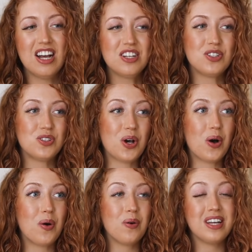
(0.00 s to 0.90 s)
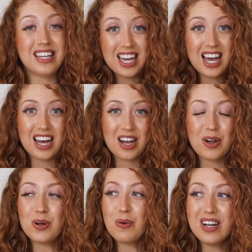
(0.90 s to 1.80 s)
So yeah,
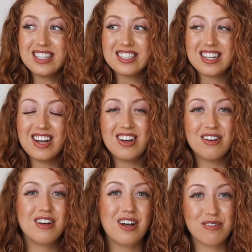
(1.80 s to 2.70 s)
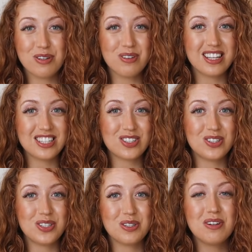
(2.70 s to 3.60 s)
quite a few things
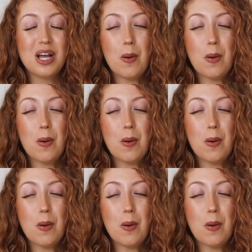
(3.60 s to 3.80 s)
to do,